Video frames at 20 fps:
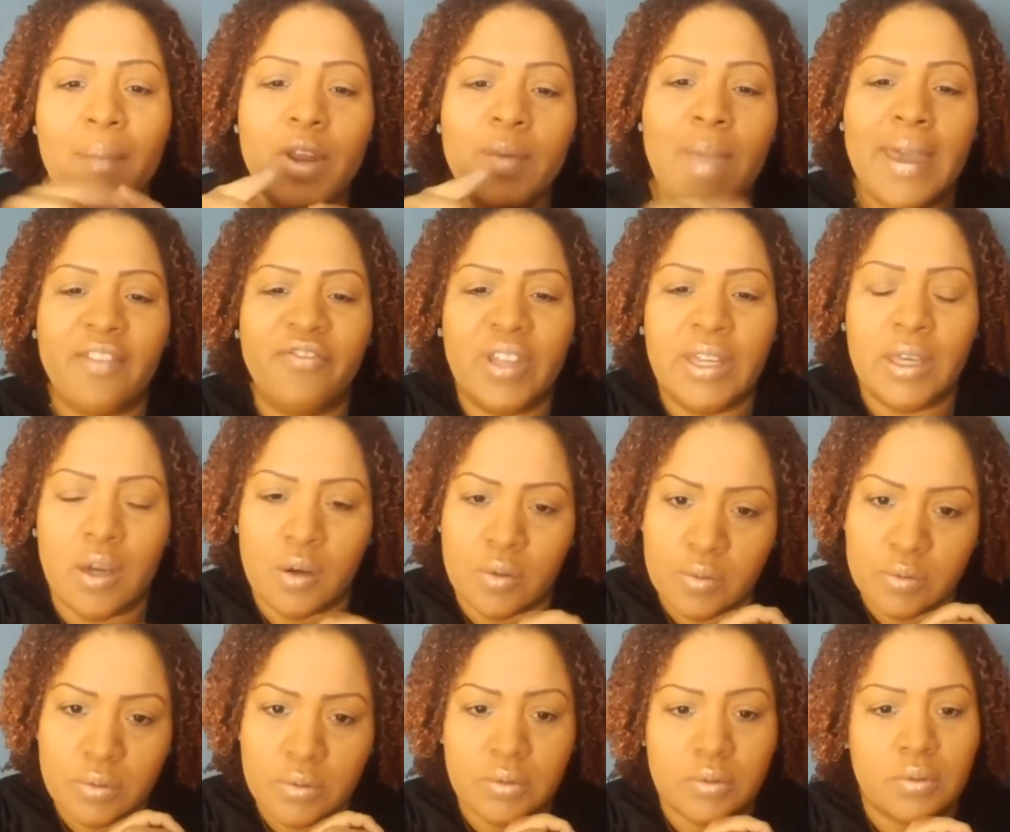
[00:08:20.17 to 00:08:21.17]
I'm going to make a
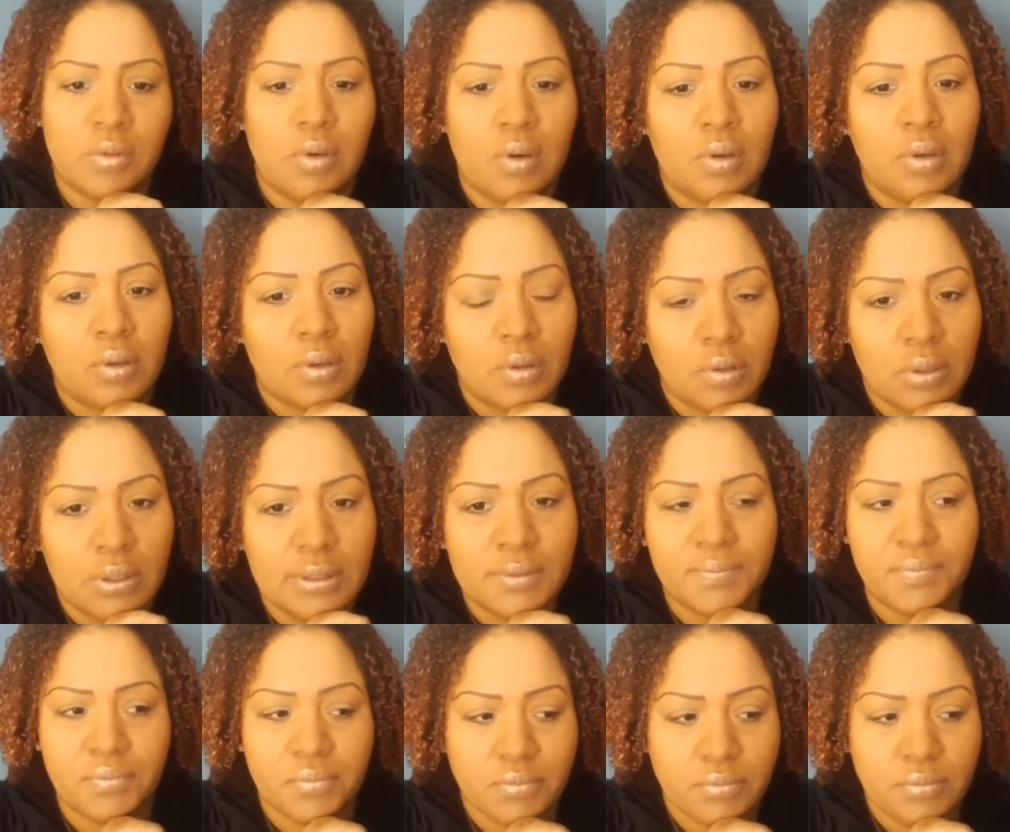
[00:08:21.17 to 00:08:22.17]
video
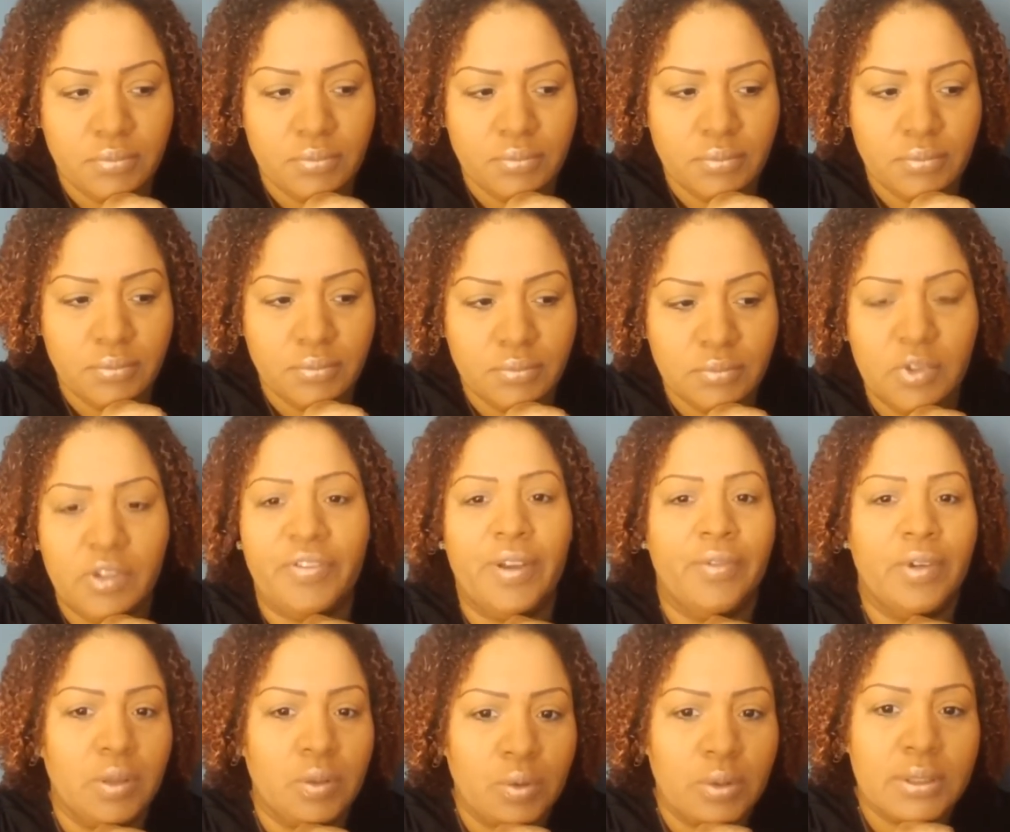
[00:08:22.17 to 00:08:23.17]
on
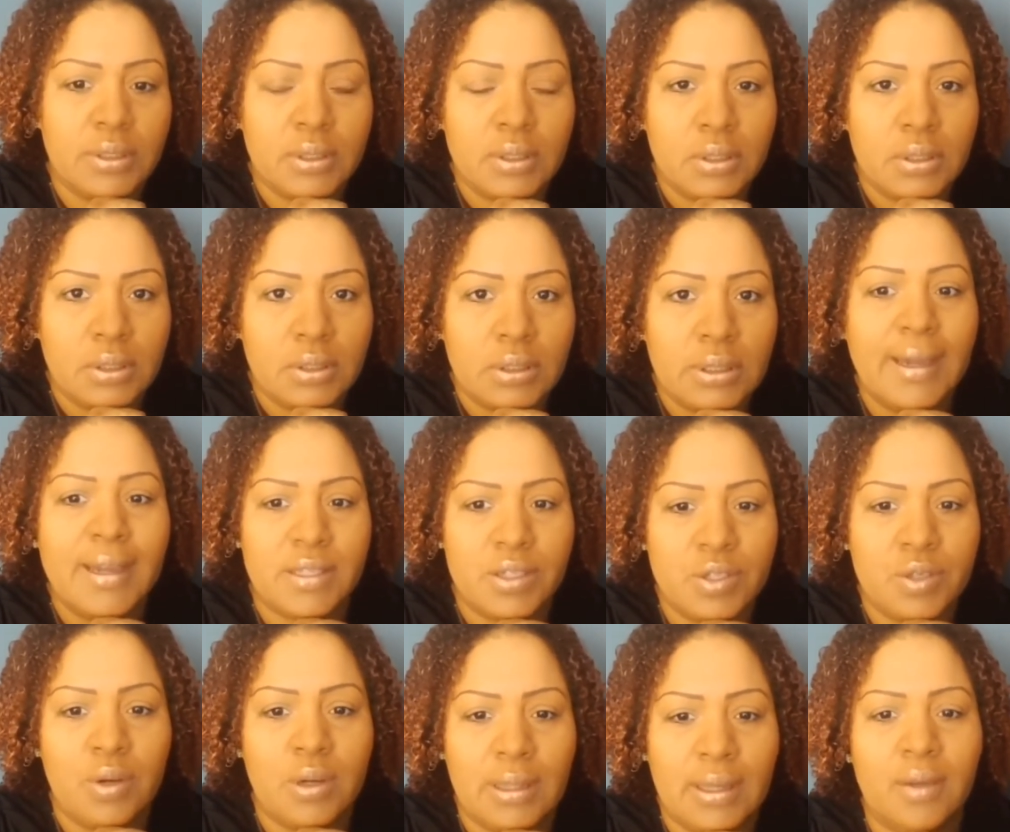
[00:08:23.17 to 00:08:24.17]
fearing the Lord. It
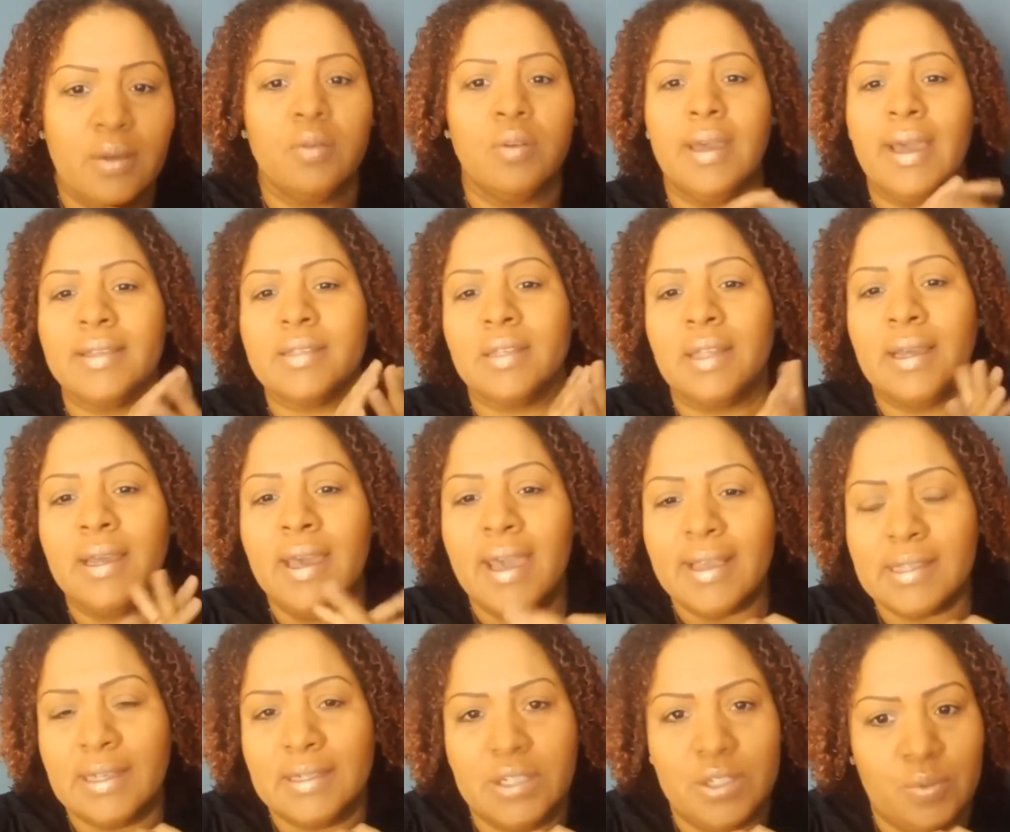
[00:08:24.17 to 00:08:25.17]
has to do a lot. It has to lot
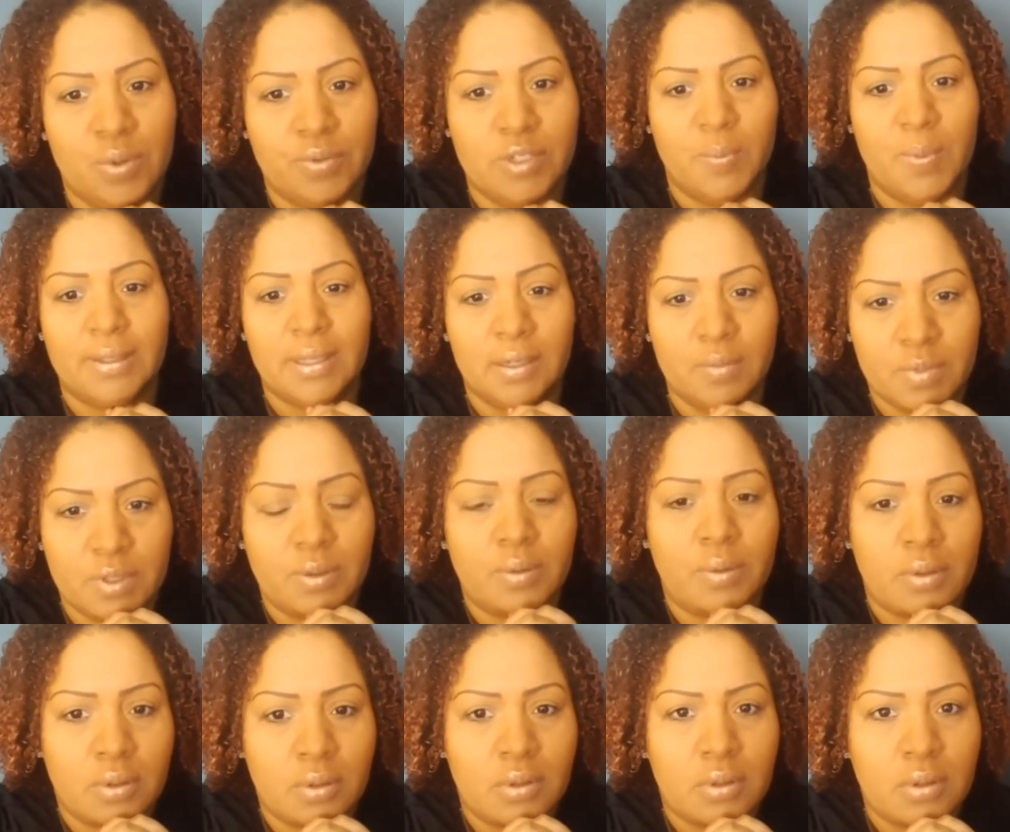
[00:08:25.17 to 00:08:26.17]
has a lot to do with respecting Him
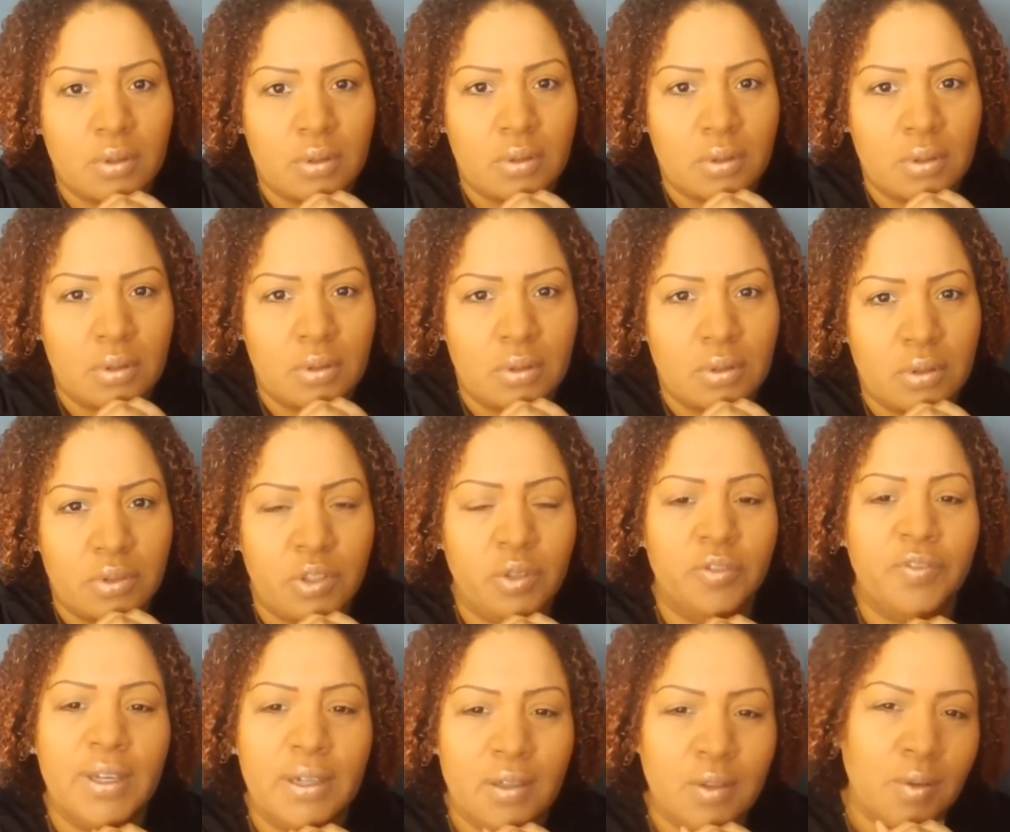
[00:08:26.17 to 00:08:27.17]
too.
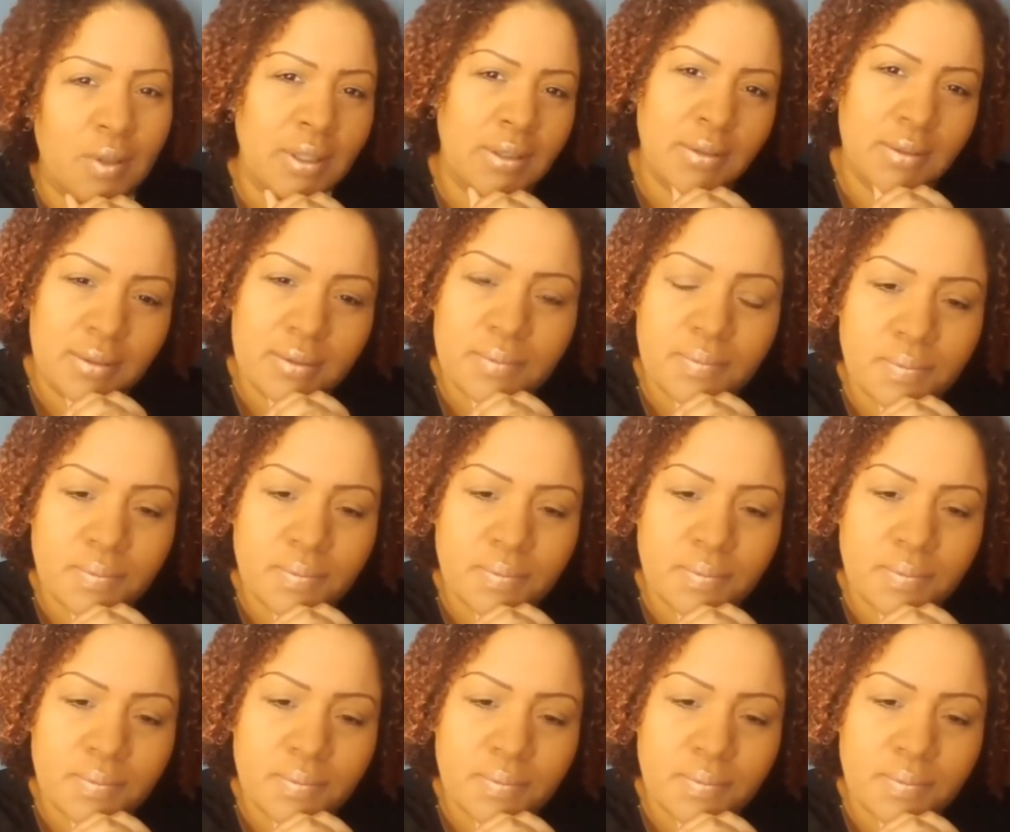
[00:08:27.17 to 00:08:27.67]
Do you fear the Lord?